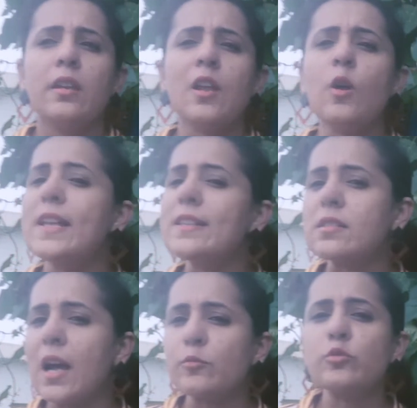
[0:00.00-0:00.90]
Now
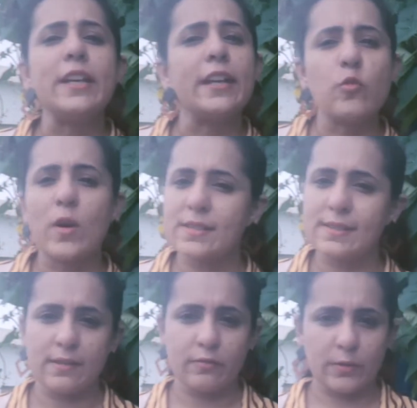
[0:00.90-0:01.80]
let's come to the
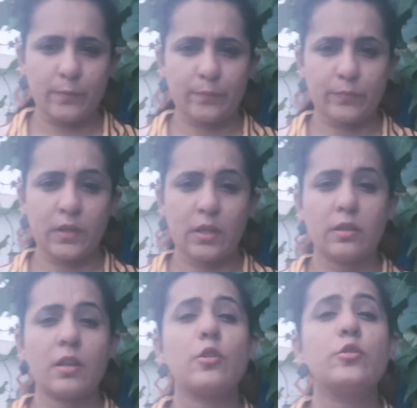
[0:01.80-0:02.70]
advanced level.
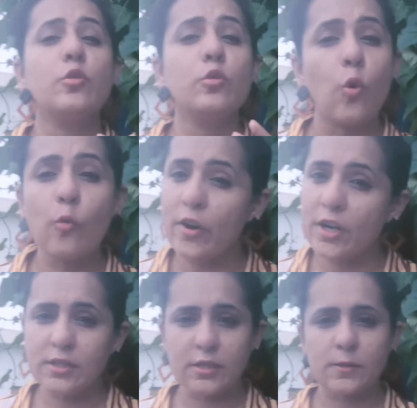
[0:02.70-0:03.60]
Now you know
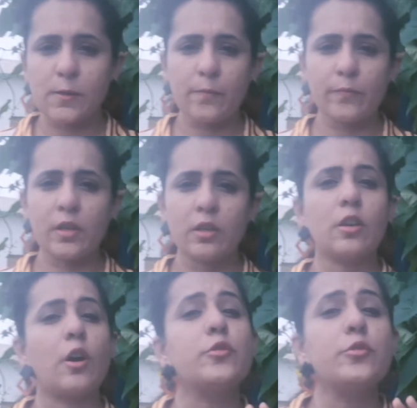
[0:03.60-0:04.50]
words,
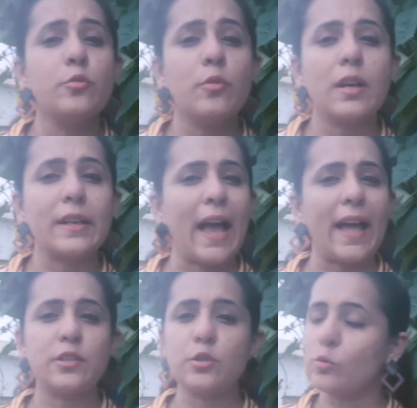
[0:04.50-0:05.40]
now you
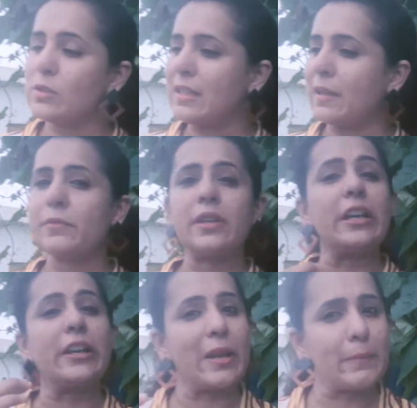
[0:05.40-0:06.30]
can use them
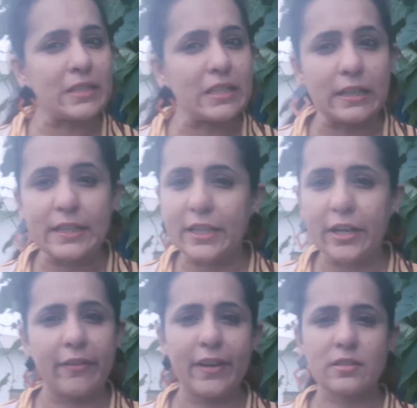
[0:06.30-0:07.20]
grammatically
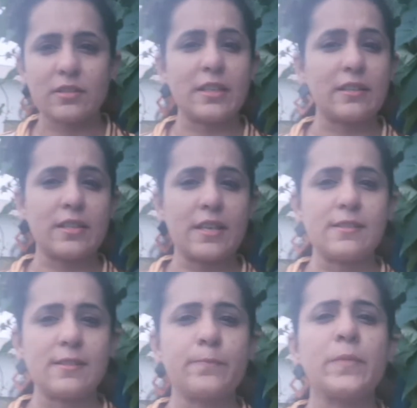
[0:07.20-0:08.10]
correct
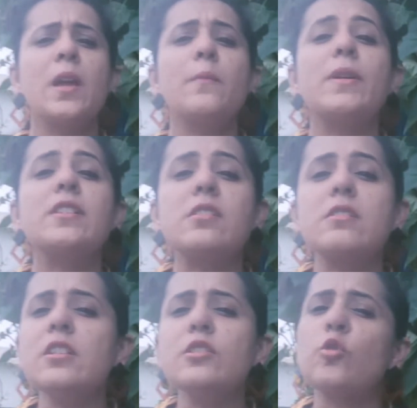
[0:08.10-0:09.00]
sentence but
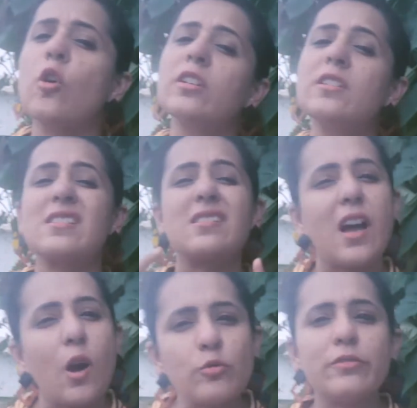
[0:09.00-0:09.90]
still not
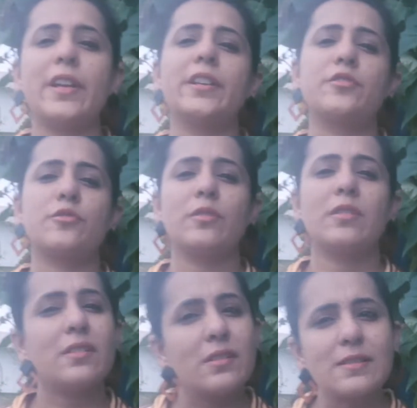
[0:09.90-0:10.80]
sound natural.
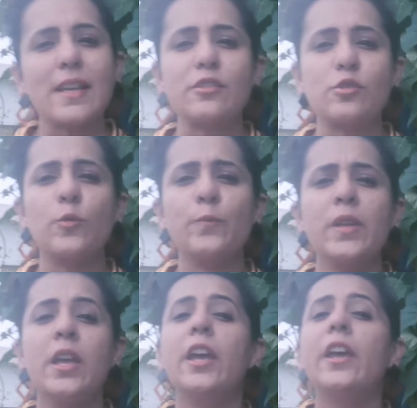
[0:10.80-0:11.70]
Is that so?
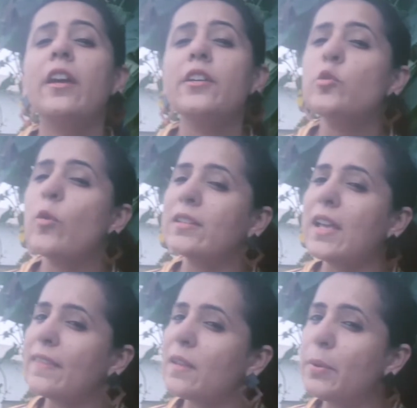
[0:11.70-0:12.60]
Here you are
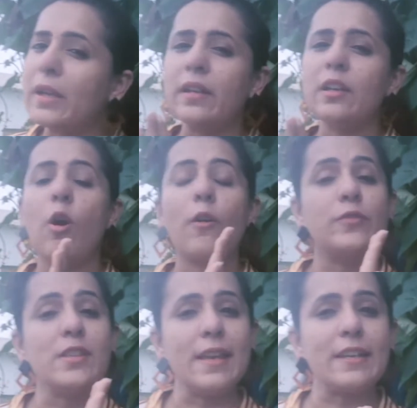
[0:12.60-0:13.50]
at the beginning
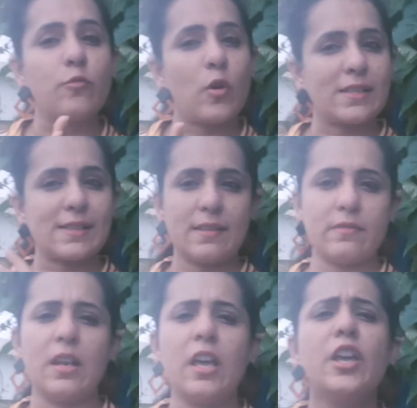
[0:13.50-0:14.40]
of the advanced
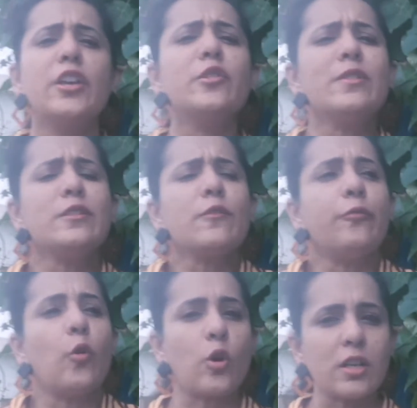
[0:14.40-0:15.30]
level. You need to
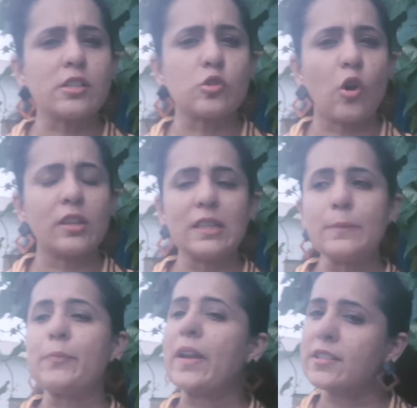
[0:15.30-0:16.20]
focus on
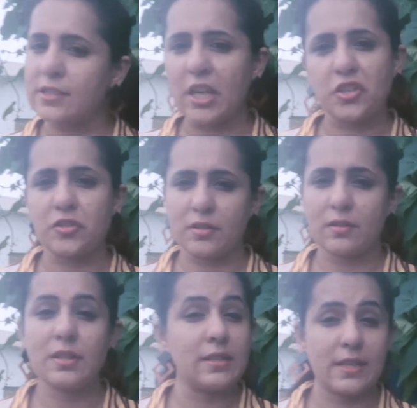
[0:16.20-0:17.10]
the
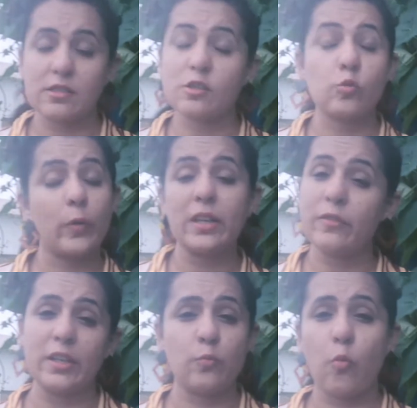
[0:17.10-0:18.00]
pronunciation. Yes, it's very,
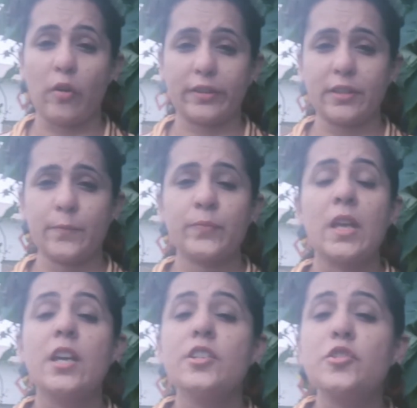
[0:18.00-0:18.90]
very important.
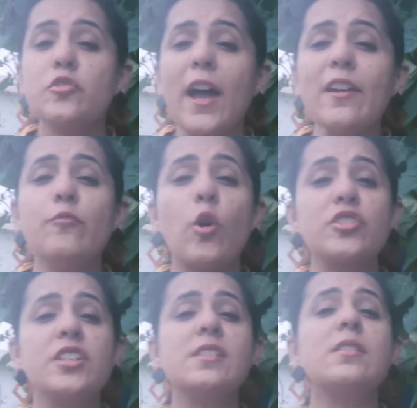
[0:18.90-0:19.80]
Try
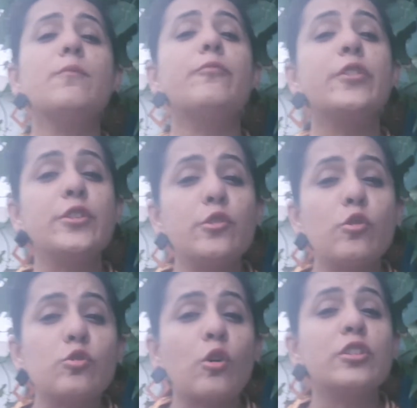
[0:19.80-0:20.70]
watching some
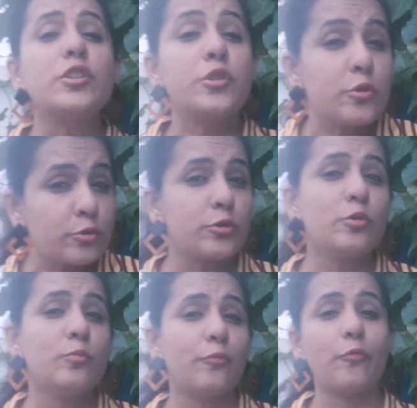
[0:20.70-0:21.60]
videos on the
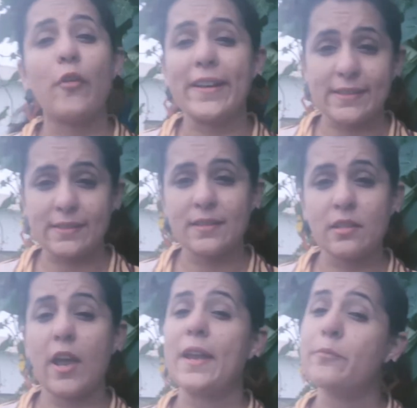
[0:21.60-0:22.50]
YouTube for
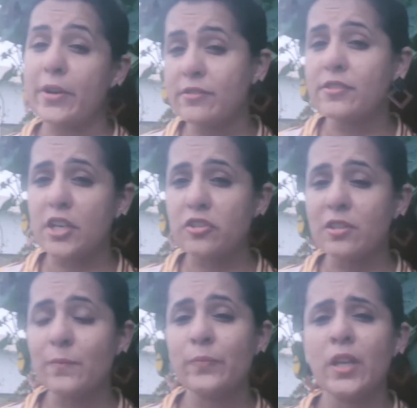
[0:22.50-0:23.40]
accent and
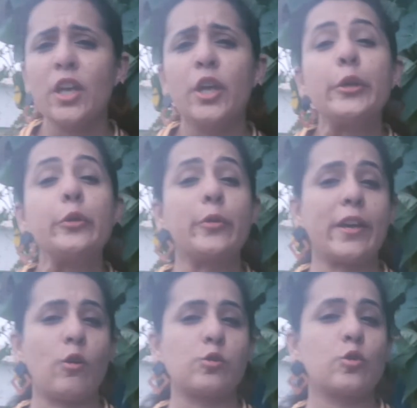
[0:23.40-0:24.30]
pronunciation. You
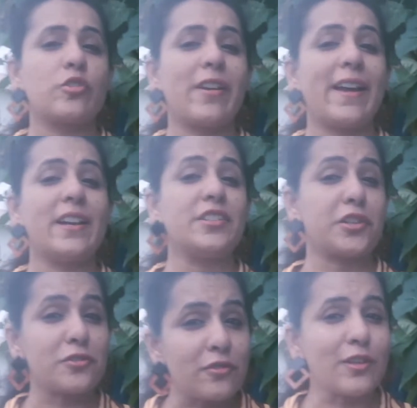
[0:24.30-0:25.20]
can also try a
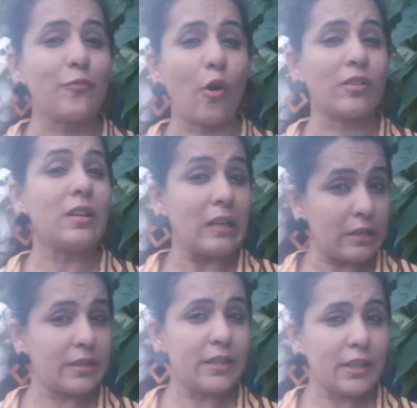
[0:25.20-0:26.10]
dictionary for
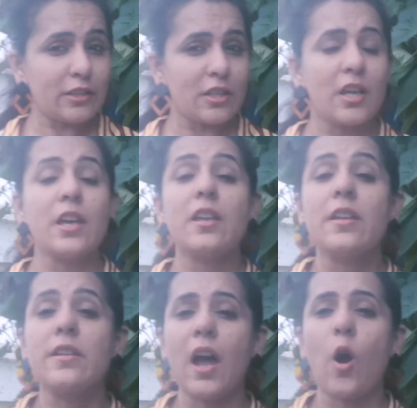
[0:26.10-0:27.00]
learning it.
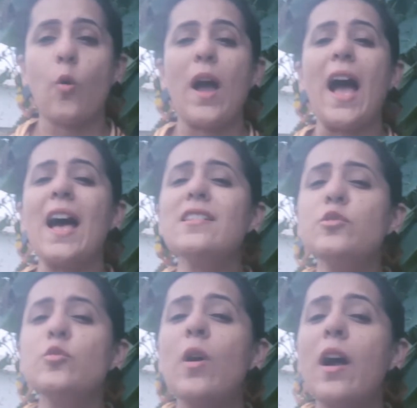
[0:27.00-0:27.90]
Now,
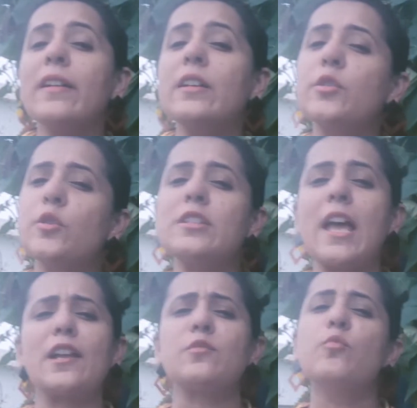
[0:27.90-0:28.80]
as you are good
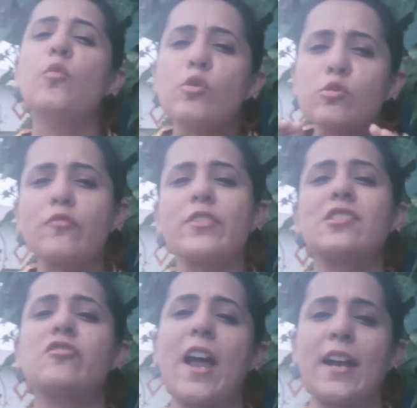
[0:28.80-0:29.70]
at most of the
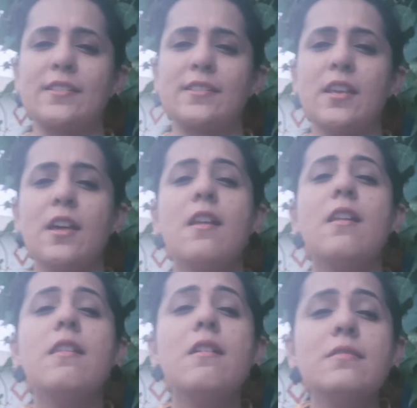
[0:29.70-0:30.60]
strands,
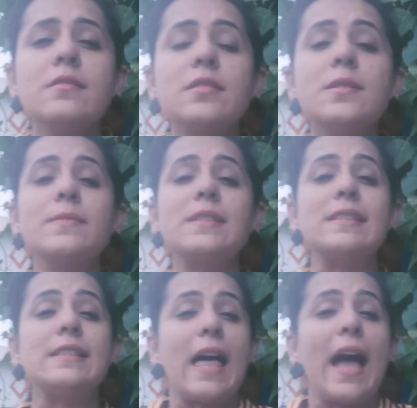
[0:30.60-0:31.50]
learn some
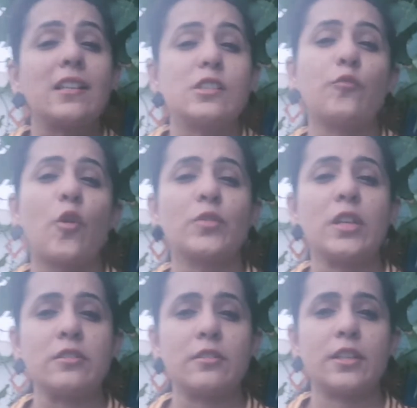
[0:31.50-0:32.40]
slangs from
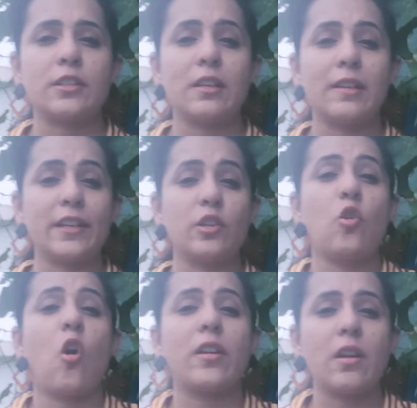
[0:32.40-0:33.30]
the internet like
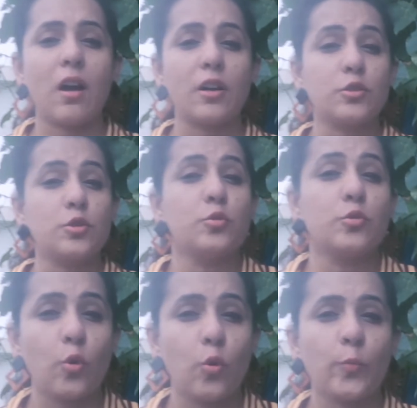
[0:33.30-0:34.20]
gonna, do
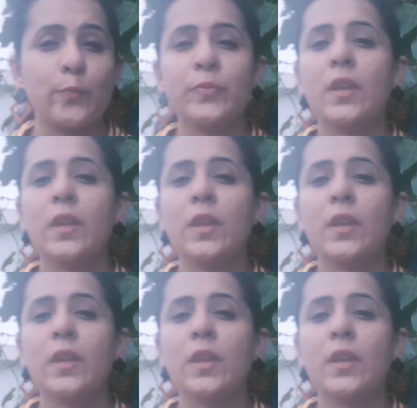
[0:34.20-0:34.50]
know.